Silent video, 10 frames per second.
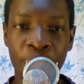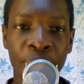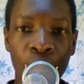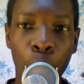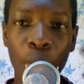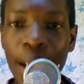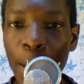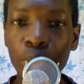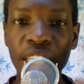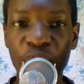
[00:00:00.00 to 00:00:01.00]
What
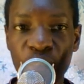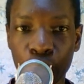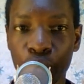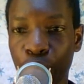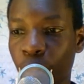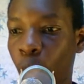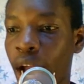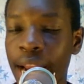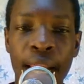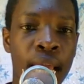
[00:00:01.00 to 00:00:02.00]
about a
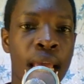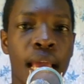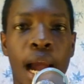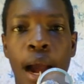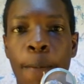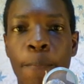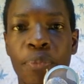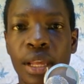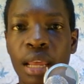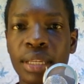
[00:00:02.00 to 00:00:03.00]
4-2-3-1?
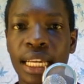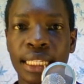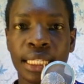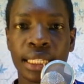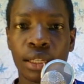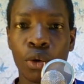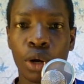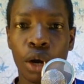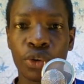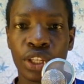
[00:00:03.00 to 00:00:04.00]
Let me just look
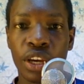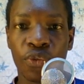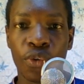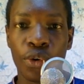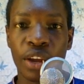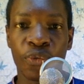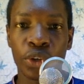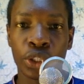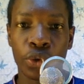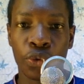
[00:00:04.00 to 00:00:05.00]
out here for a
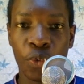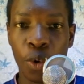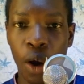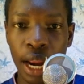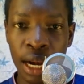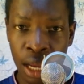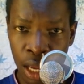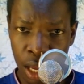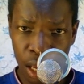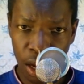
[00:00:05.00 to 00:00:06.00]
4-2-3-1
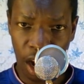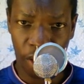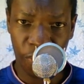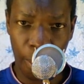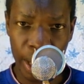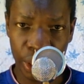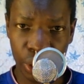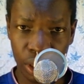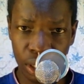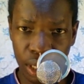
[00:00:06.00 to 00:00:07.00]

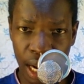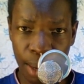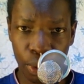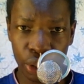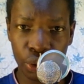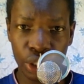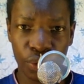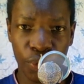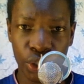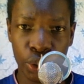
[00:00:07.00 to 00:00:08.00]
formation. And I'm going to use
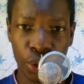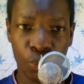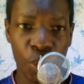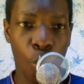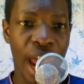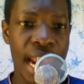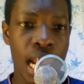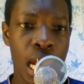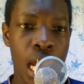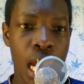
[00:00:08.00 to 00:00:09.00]
4-2-3-1.
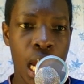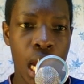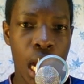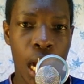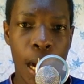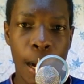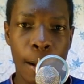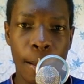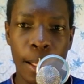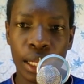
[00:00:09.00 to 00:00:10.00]

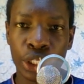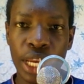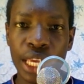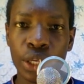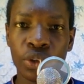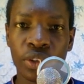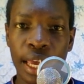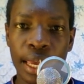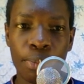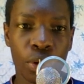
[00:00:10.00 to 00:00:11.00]
Should I use
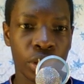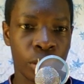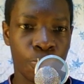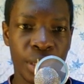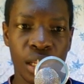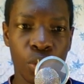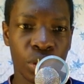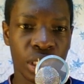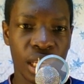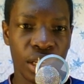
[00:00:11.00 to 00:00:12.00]
A? Because B
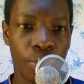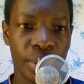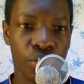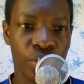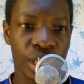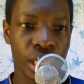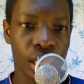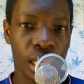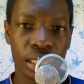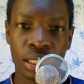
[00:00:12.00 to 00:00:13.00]
looks a little bit
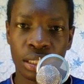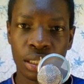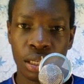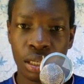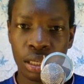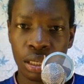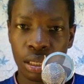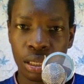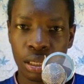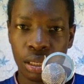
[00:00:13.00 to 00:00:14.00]
ridiculous.
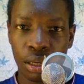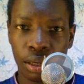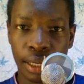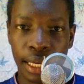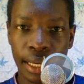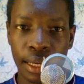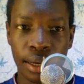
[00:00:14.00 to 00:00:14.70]
Okay.